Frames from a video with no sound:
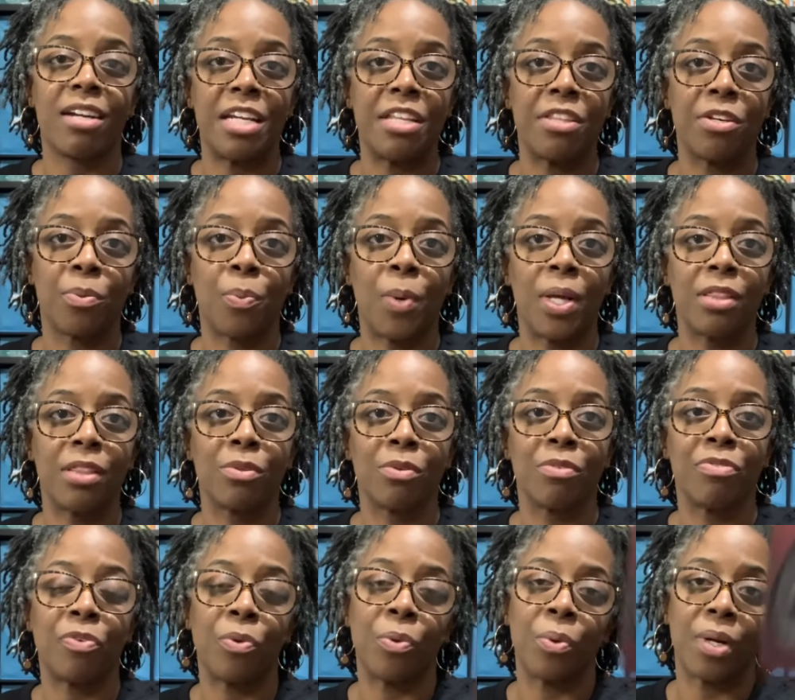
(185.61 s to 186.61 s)
either one through
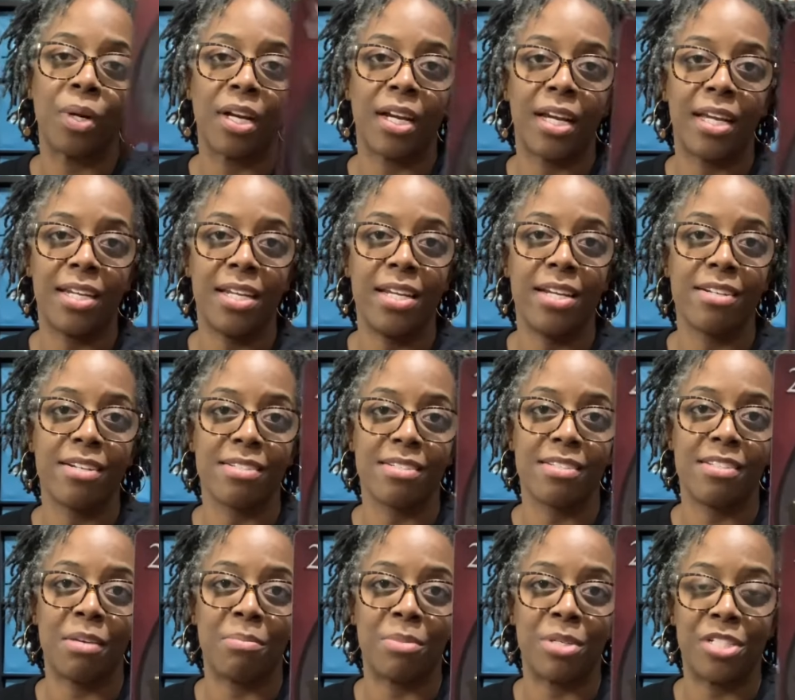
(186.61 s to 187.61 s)
four, and here's
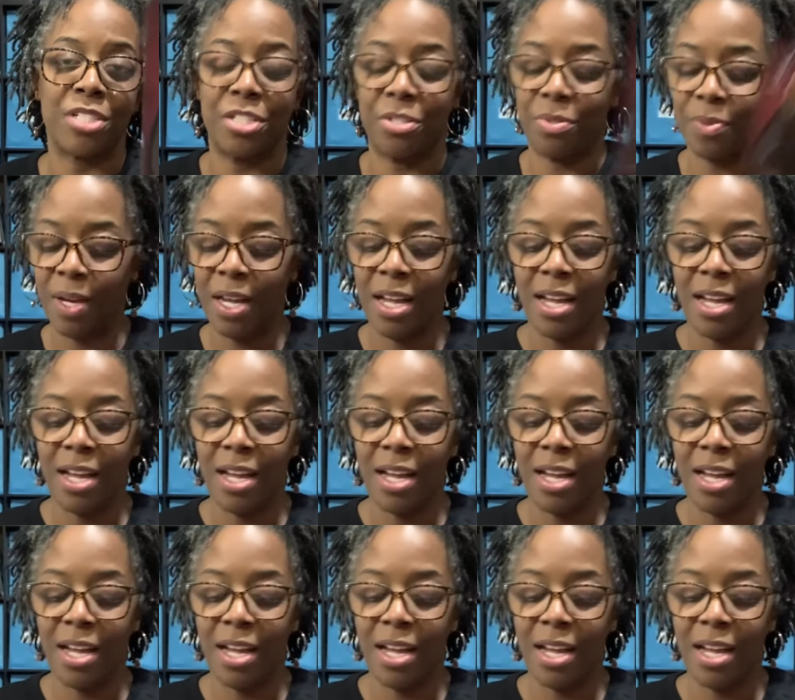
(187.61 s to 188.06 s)
number two.